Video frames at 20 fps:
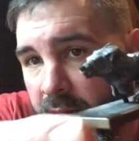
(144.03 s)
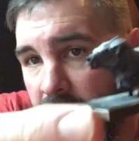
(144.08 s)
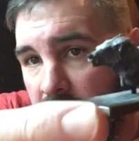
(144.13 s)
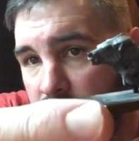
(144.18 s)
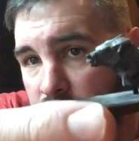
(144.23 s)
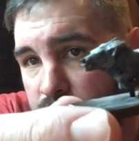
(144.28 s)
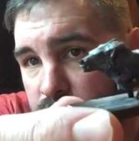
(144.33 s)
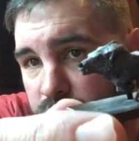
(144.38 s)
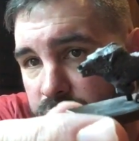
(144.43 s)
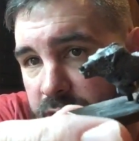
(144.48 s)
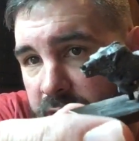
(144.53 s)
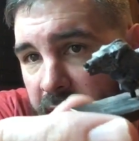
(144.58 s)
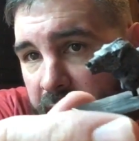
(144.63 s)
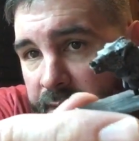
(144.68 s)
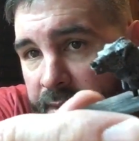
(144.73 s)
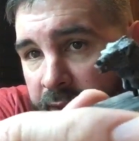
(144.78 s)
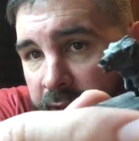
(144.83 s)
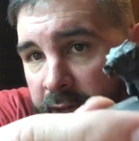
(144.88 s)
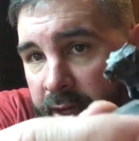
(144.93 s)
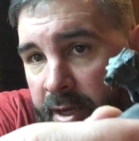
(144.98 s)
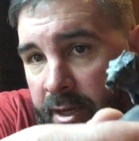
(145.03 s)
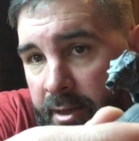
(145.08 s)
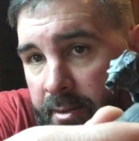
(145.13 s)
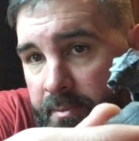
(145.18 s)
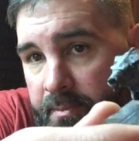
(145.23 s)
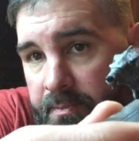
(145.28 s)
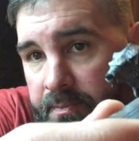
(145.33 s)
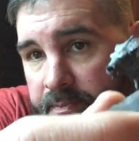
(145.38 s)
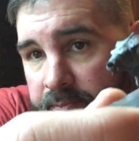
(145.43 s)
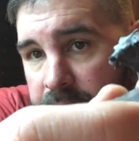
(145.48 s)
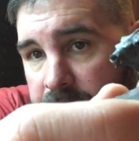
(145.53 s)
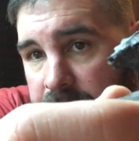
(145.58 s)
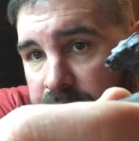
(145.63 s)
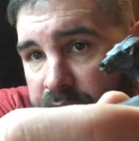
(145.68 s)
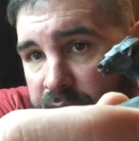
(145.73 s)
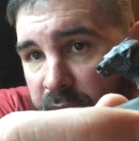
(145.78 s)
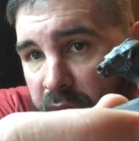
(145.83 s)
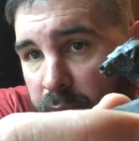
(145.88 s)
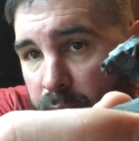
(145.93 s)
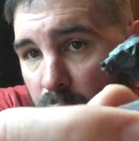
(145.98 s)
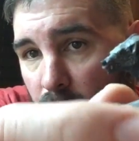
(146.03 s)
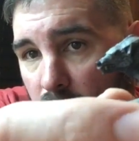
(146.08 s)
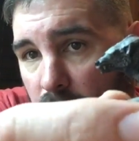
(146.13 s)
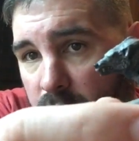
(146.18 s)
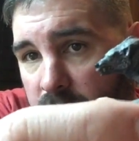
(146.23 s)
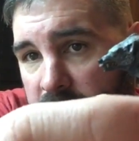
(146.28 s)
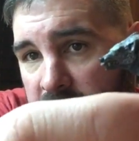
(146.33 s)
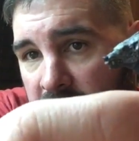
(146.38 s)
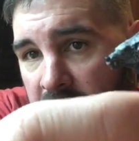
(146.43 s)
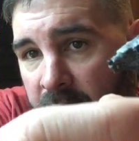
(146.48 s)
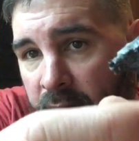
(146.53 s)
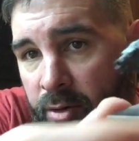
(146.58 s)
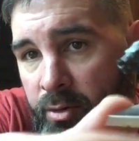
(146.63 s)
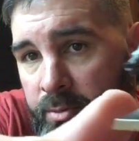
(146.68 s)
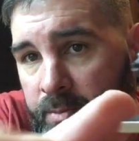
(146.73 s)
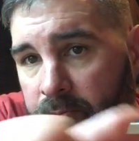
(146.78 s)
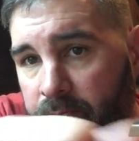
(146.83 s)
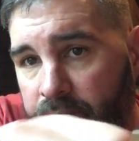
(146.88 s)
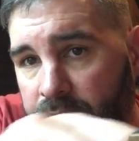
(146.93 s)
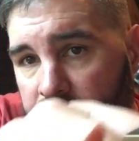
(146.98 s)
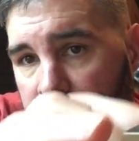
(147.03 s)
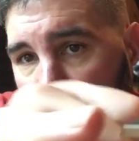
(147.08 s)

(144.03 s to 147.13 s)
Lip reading: I was just getting the paws down.